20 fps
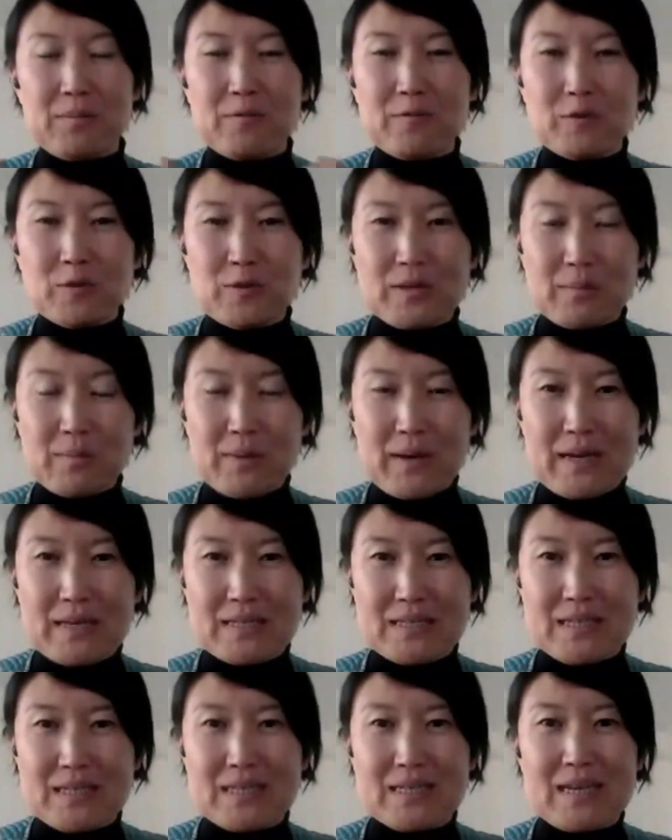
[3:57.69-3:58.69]
fully
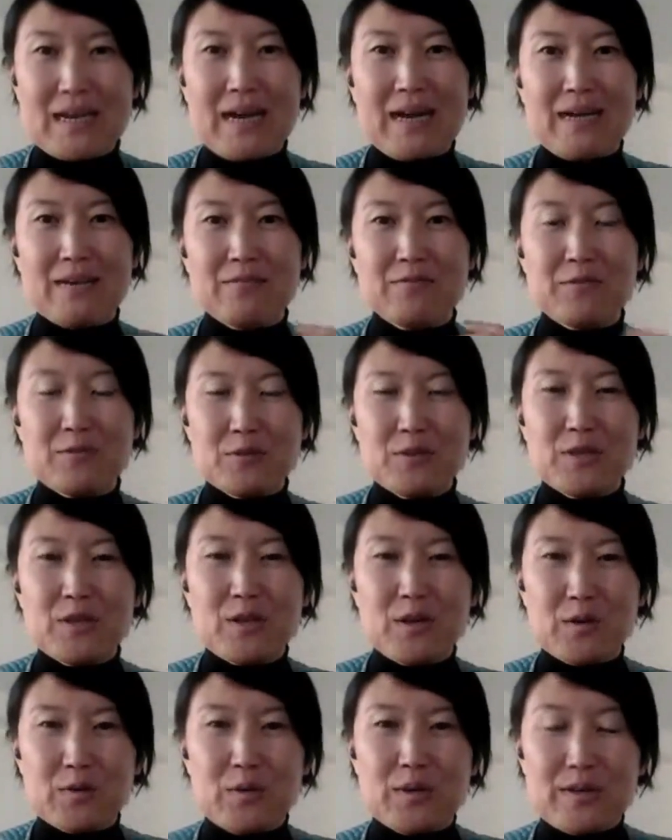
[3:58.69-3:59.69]
present and fully
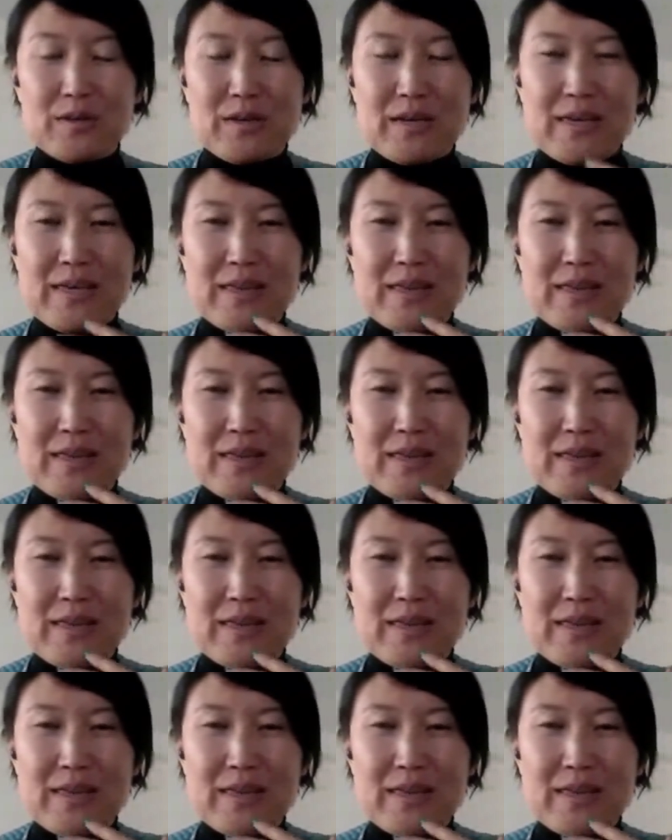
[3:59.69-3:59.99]
going